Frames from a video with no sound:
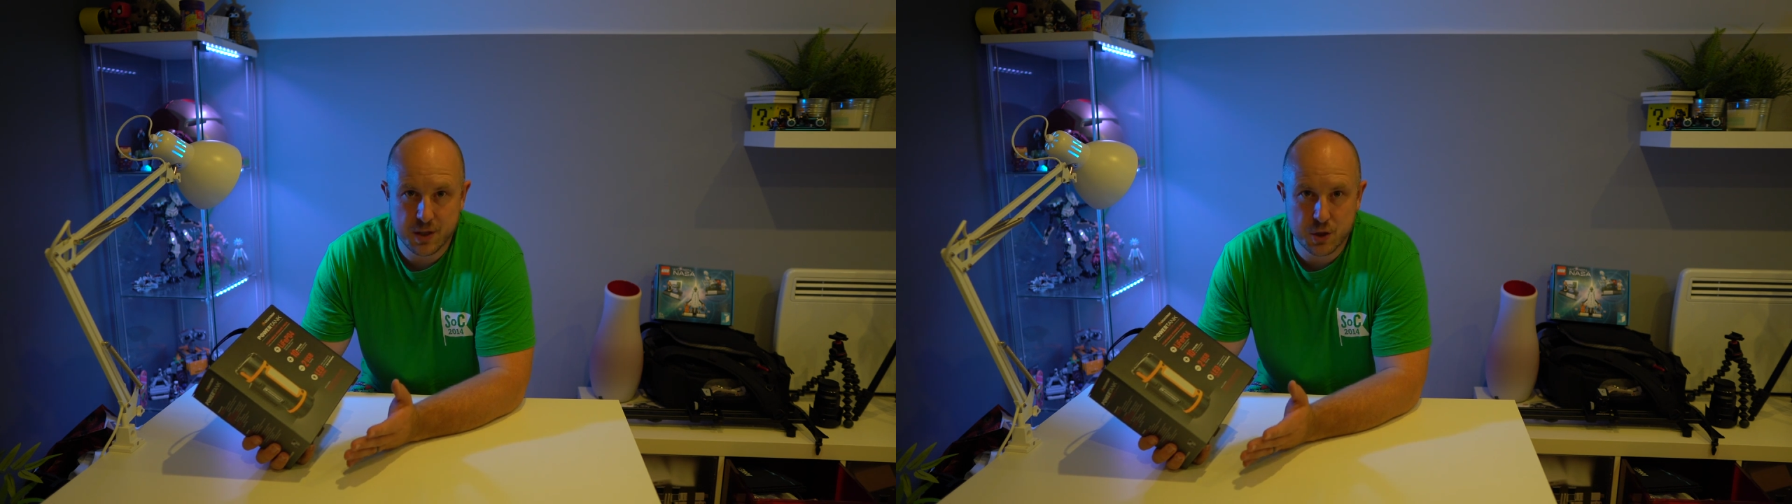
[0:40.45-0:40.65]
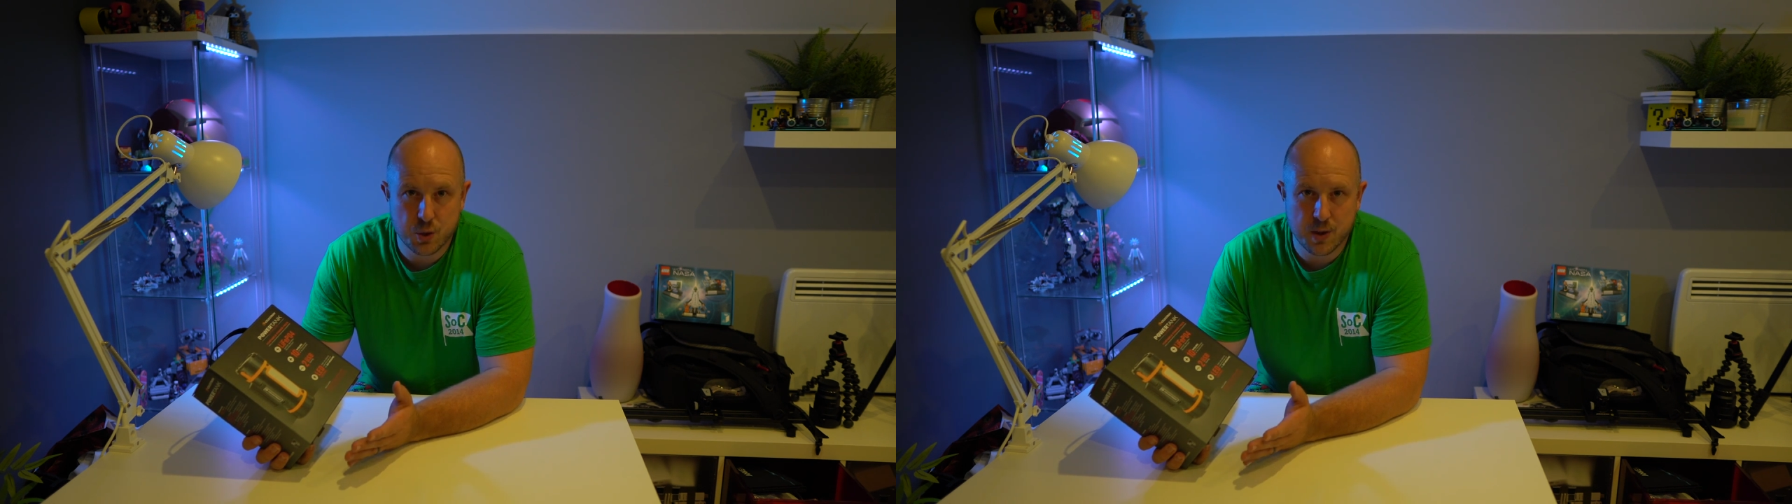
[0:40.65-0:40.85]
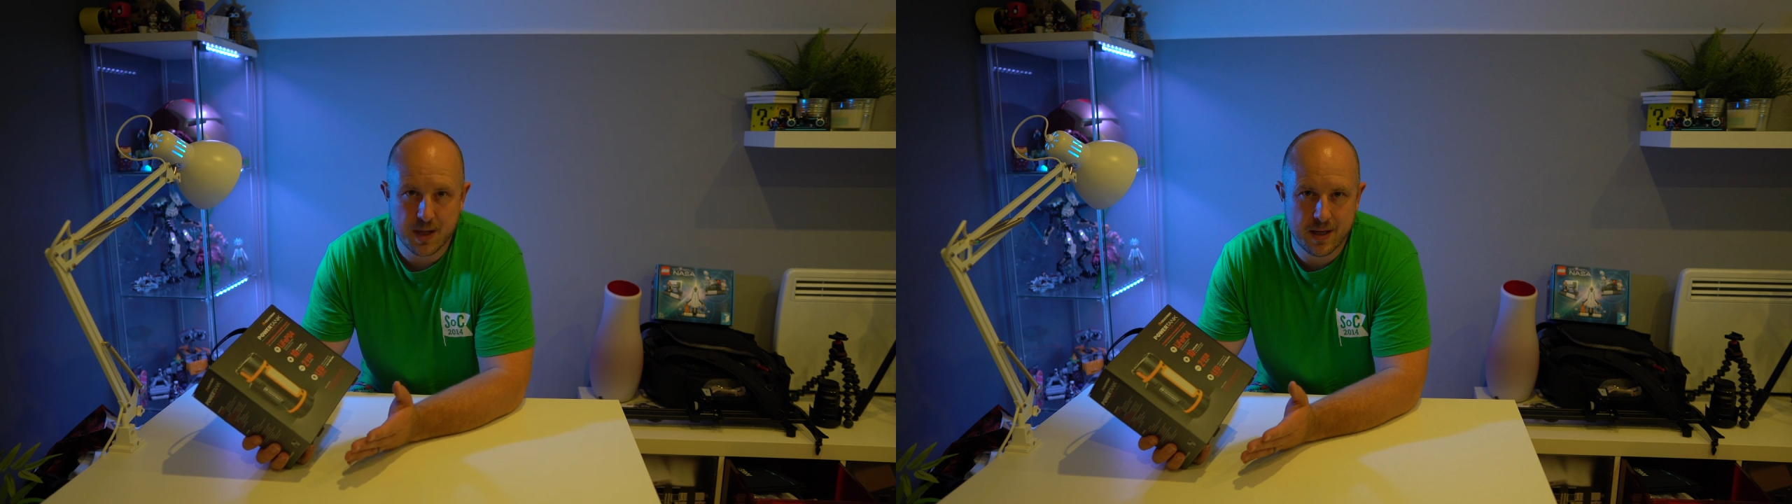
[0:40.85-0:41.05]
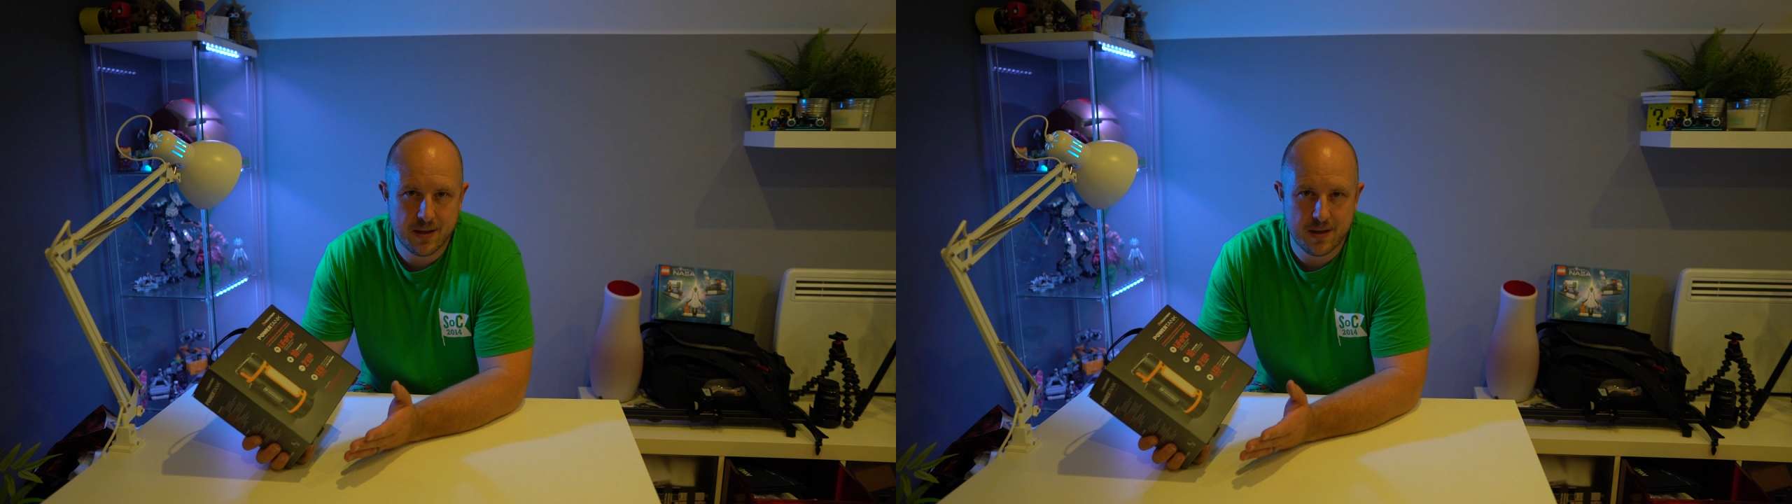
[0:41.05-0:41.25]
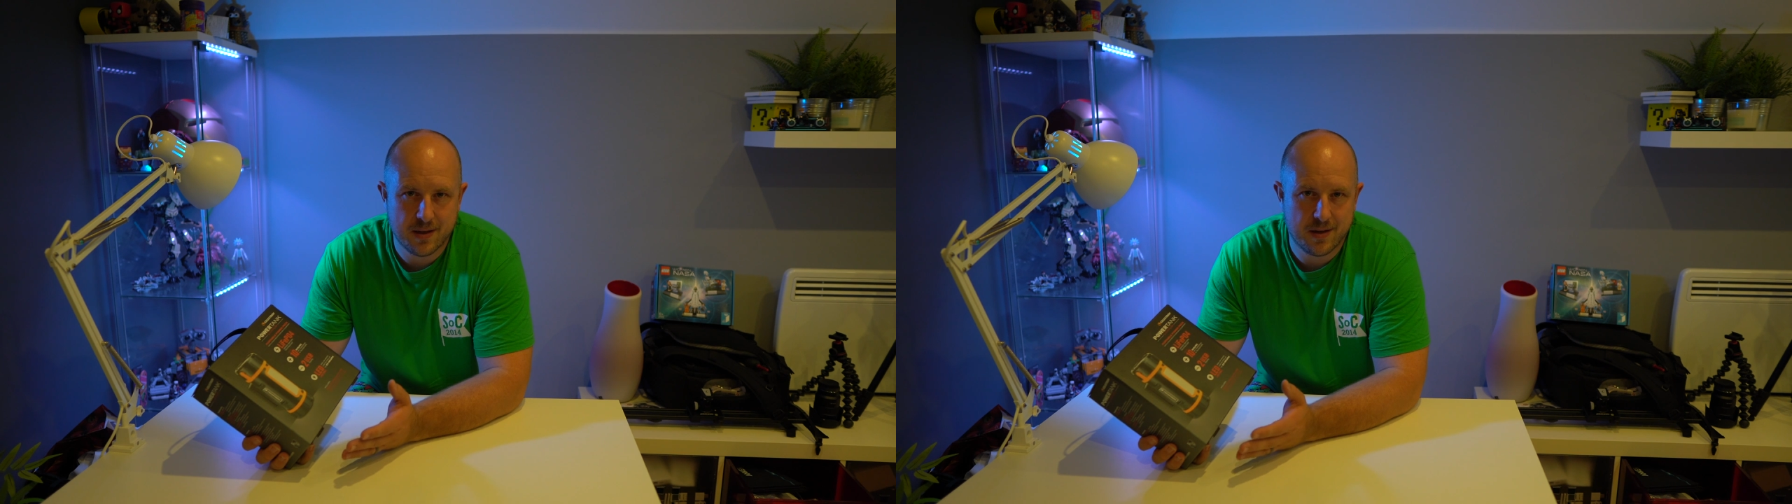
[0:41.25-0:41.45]

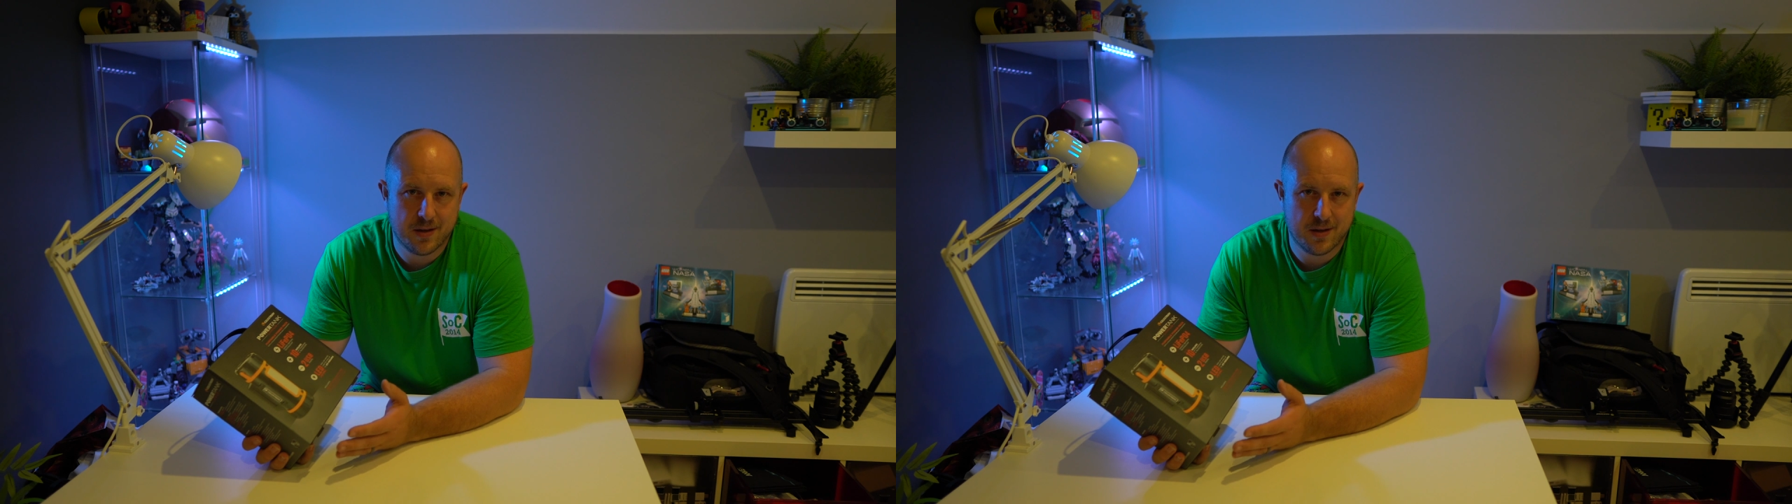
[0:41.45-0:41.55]
enjoying